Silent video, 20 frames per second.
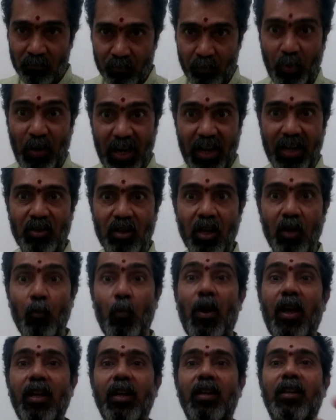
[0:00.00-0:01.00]
place
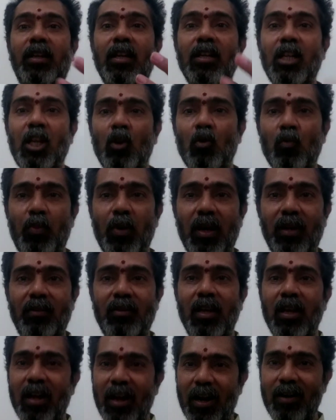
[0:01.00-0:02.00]
where it can give birth
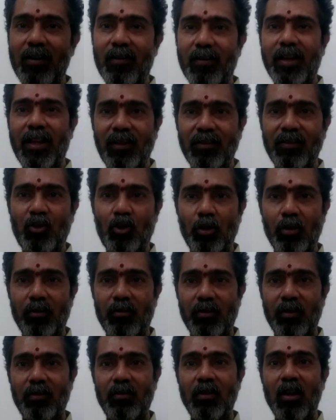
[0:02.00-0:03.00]
and rear the
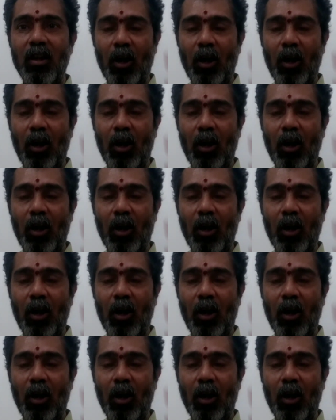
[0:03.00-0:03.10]
children